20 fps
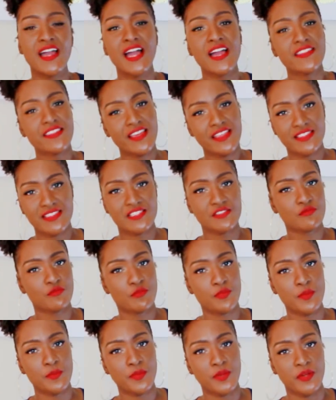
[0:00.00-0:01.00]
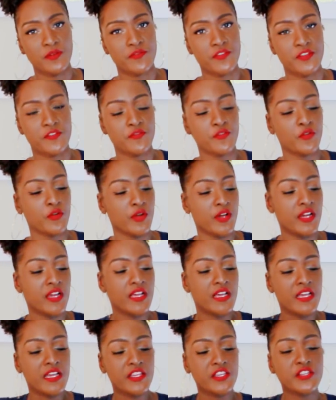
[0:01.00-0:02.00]
I thought this would be perfect for,
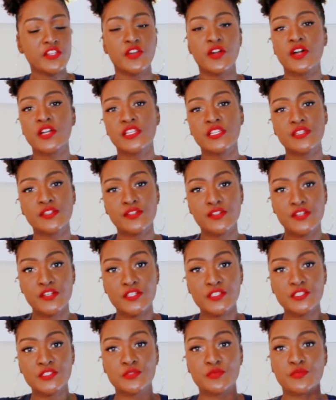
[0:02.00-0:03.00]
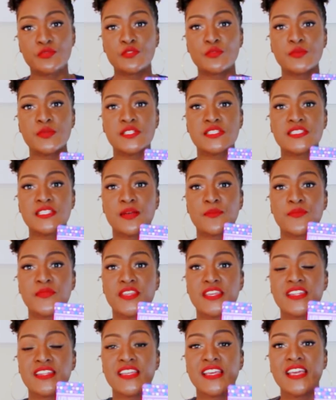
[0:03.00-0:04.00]
you know, a little girl's room or
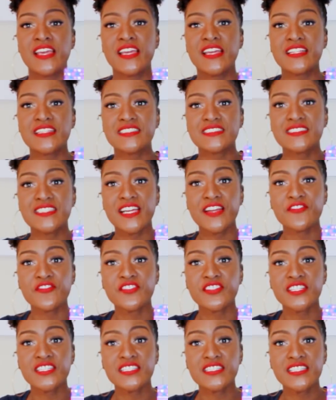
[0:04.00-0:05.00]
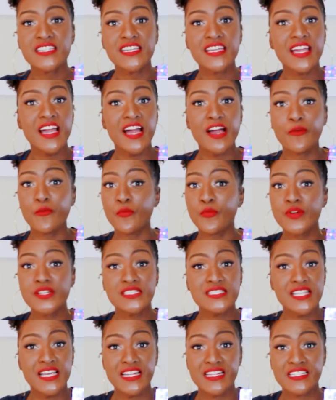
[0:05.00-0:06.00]
something. Definitely
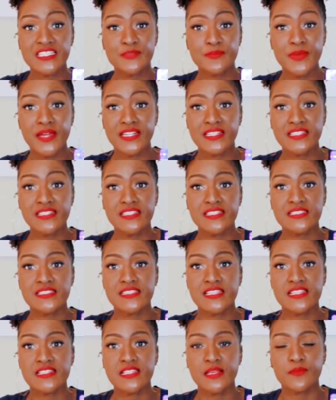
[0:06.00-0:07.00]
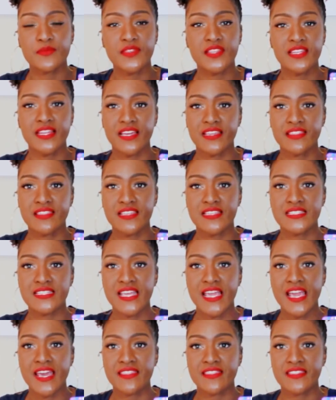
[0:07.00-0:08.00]
was not expecting to see something like this
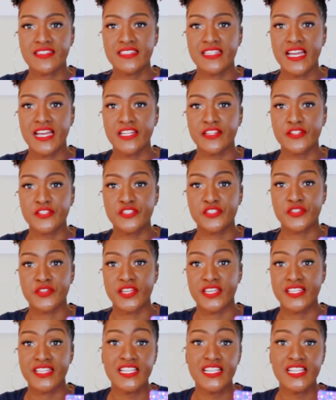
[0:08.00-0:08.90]
at the Dollar Tree.